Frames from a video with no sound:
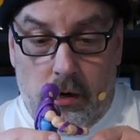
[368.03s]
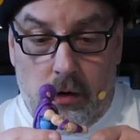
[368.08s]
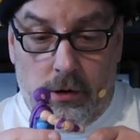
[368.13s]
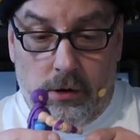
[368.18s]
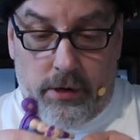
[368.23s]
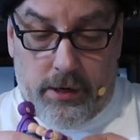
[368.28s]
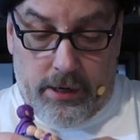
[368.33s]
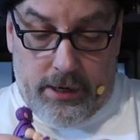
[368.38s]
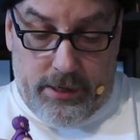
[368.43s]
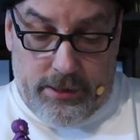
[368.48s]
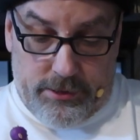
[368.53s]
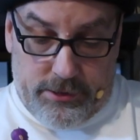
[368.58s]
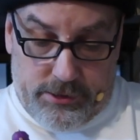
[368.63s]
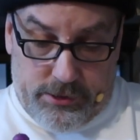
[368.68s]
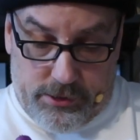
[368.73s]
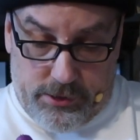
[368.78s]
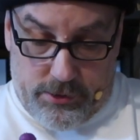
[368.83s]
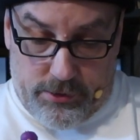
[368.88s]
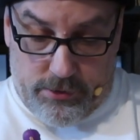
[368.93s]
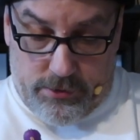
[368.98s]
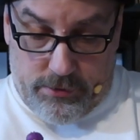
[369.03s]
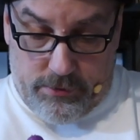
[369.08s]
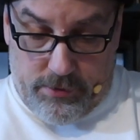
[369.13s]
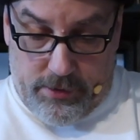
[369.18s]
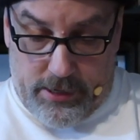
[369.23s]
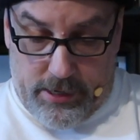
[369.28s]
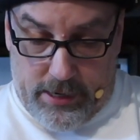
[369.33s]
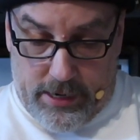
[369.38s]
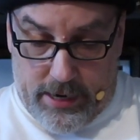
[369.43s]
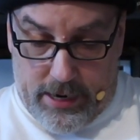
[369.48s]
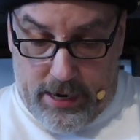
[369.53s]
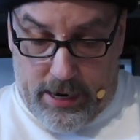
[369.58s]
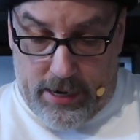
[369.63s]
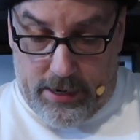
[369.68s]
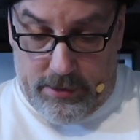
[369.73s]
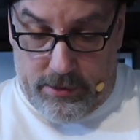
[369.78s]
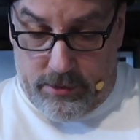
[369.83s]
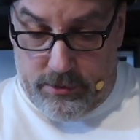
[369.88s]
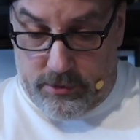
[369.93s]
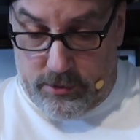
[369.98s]
Okay, so
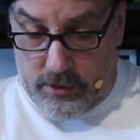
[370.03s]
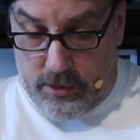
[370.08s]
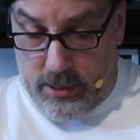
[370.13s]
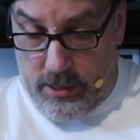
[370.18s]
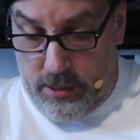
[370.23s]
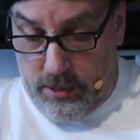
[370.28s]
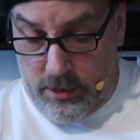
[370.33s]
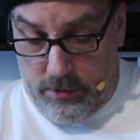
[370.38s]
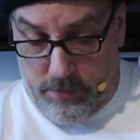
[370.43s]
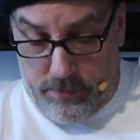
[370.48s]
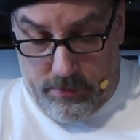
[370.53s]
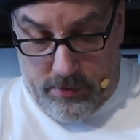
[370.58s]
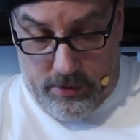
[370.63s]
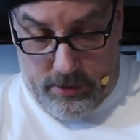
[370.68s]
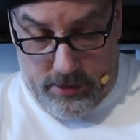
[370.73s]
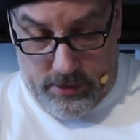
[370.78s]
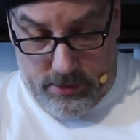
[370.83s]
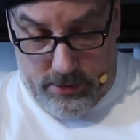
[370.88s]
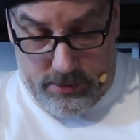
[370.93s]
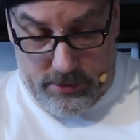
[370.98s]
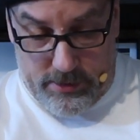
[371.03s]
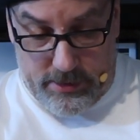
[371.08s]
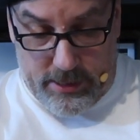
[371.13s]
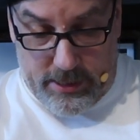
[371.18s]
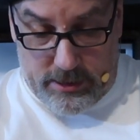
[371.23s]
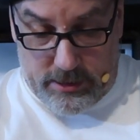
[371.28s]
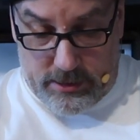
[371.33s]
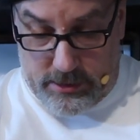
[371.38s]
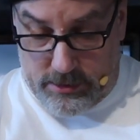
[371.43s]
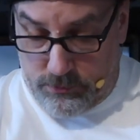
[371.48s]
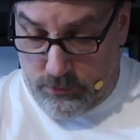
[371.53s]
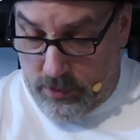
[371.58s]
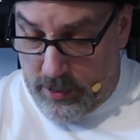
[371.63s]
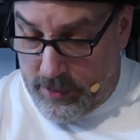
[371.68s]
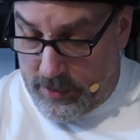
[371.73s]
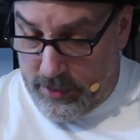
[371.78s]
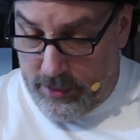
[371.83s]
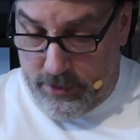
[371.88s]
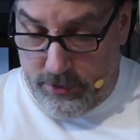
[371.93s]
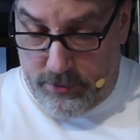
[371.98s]
yeah, that's
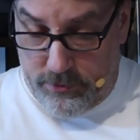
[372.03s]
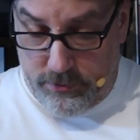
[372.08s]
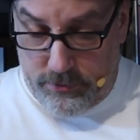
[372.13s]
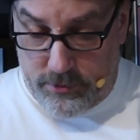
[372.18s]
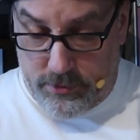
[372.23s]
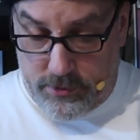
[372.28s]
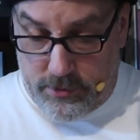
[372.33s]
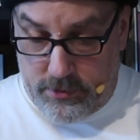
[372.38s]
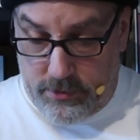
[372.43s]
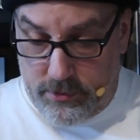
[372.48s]
why they use